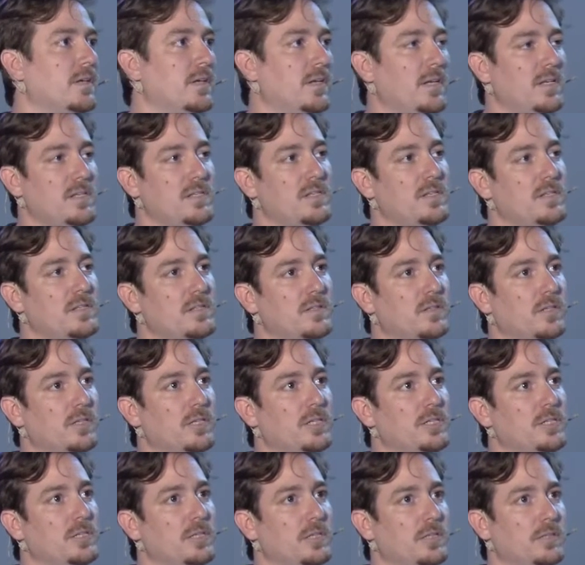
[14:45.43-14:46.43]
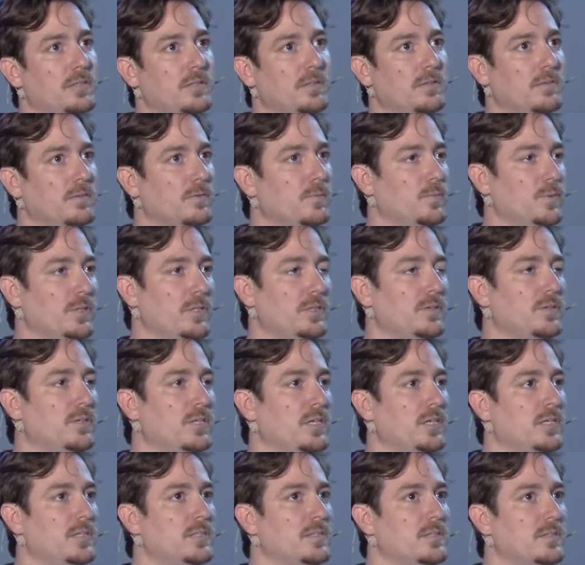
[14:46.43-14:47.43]
an easy installation. With two
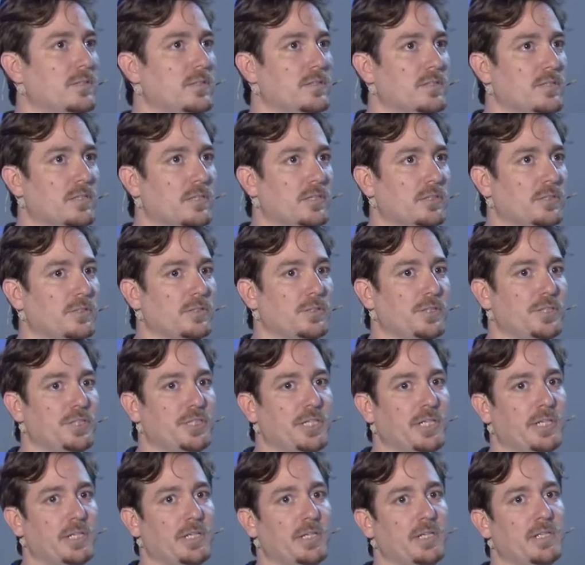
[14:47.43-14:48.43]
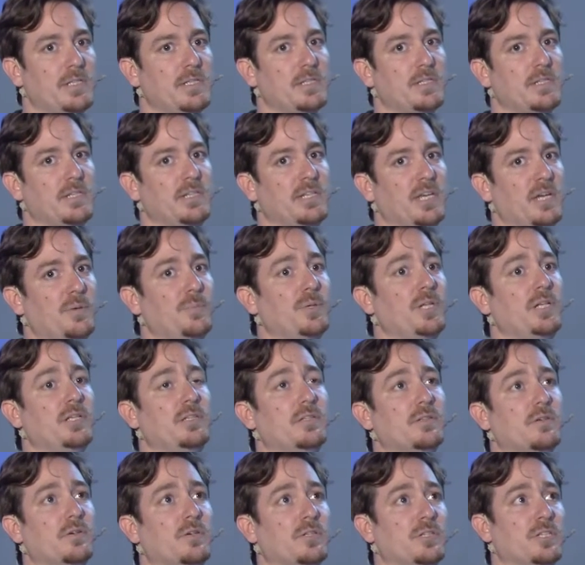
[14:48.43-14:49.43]
clicks, you install your Jenkins, enable
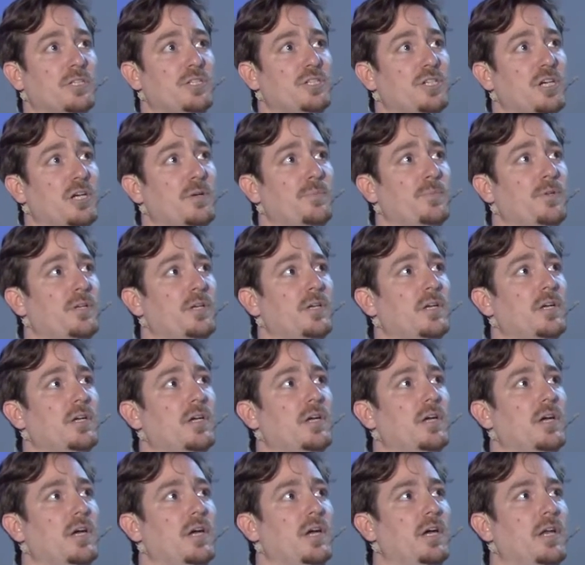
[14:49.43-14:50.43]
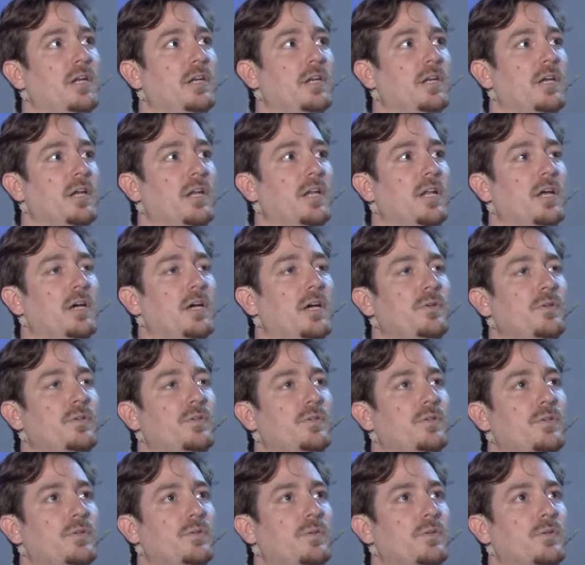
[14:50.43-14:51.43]
it on the job, and allow you
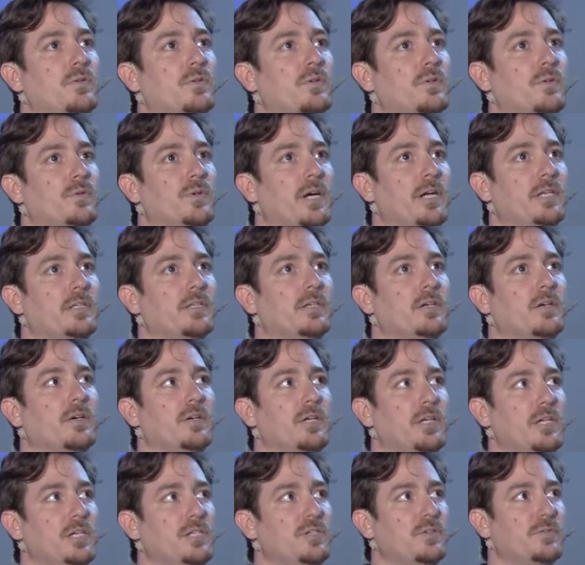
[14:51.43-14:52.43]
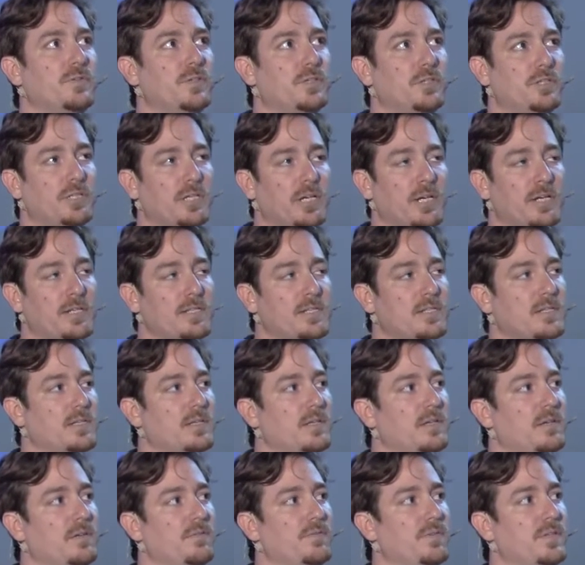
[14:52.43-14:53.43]
to run each of your tasks,
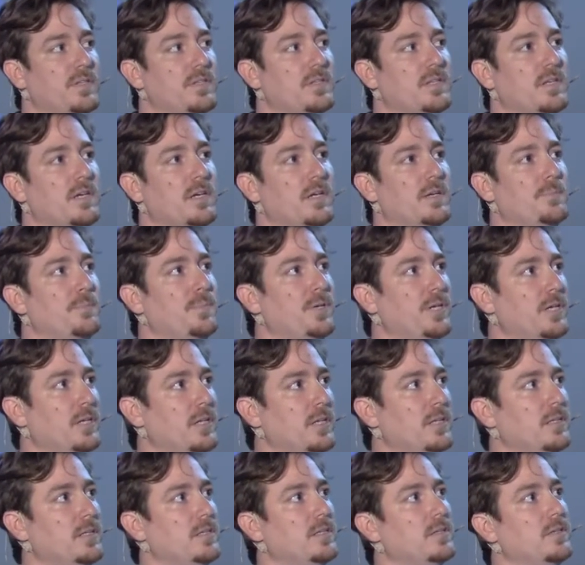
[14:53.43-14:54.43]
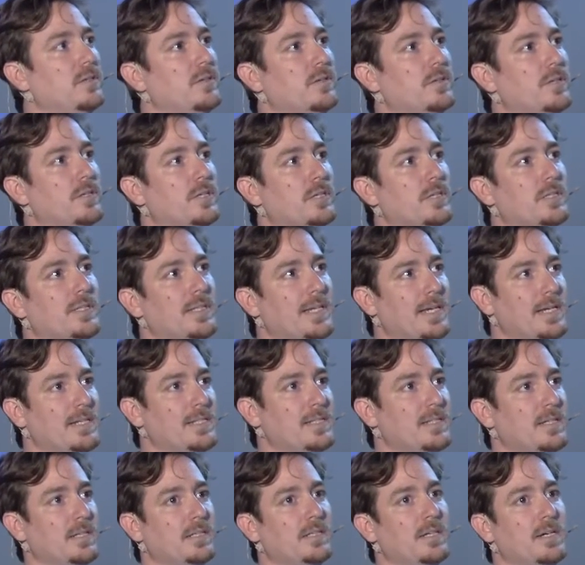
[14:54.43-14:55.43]
if it's a build or
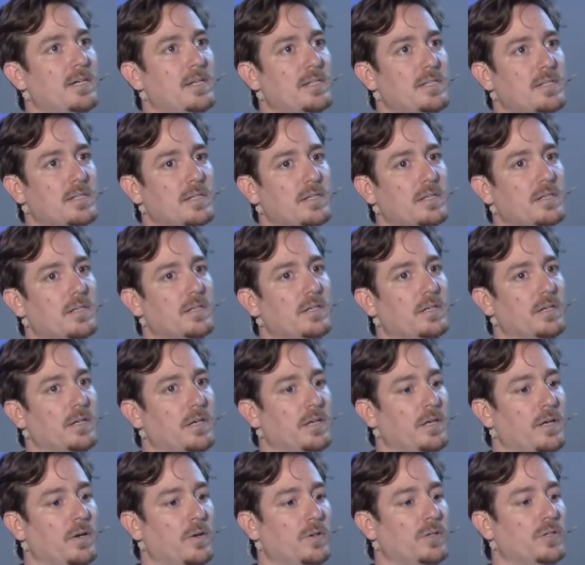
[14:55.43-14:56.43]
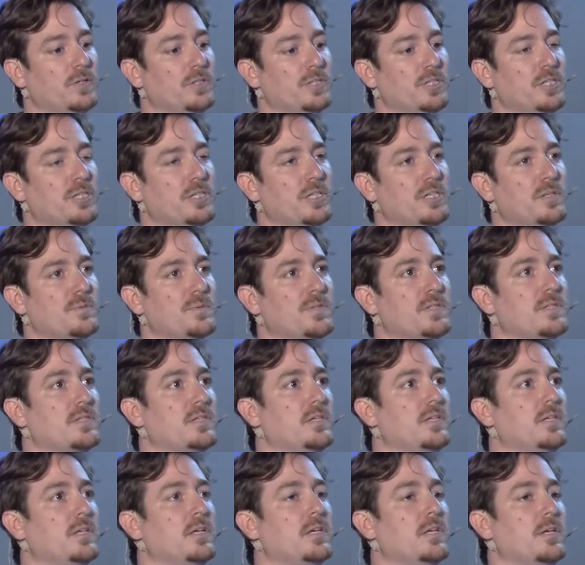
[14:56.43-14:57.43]
testing task eh, on your Jenkins
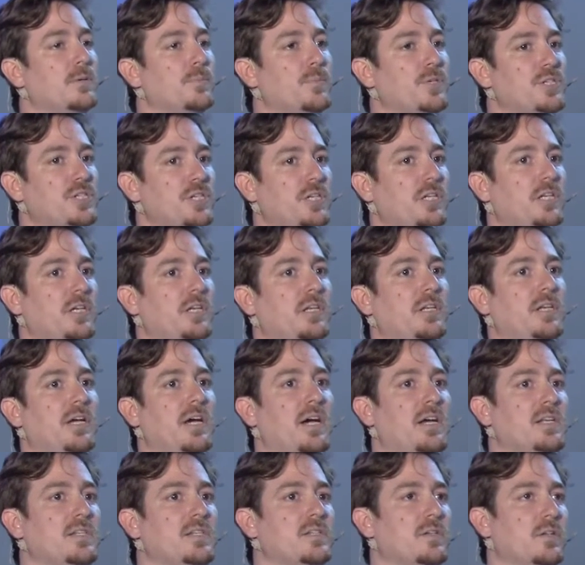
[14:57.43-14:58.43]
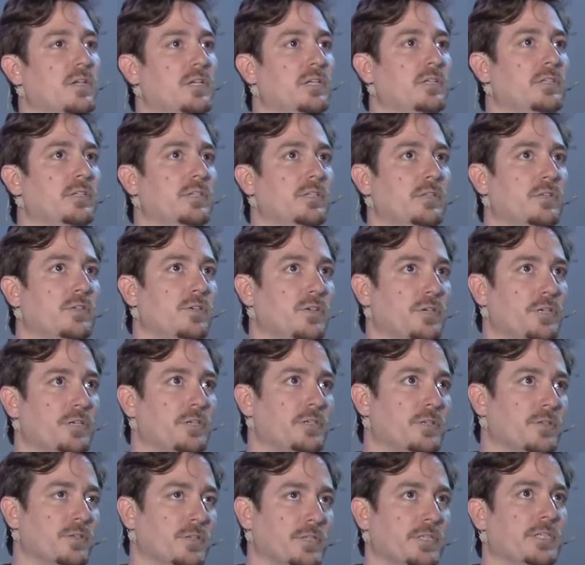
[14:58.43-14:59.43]
machine in an isolated
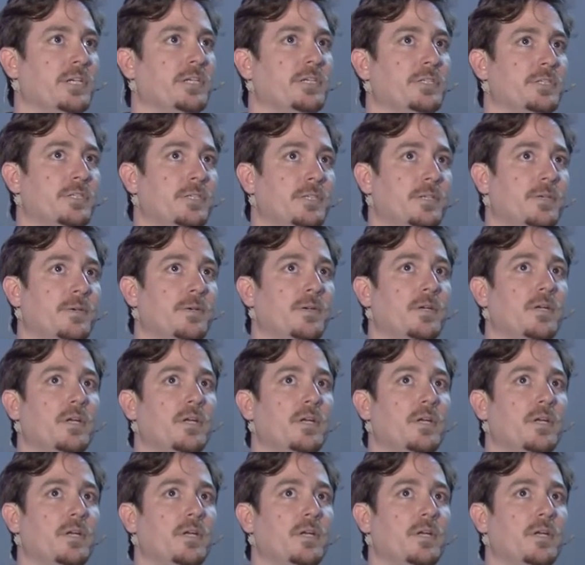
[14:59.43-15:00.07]
Docker container.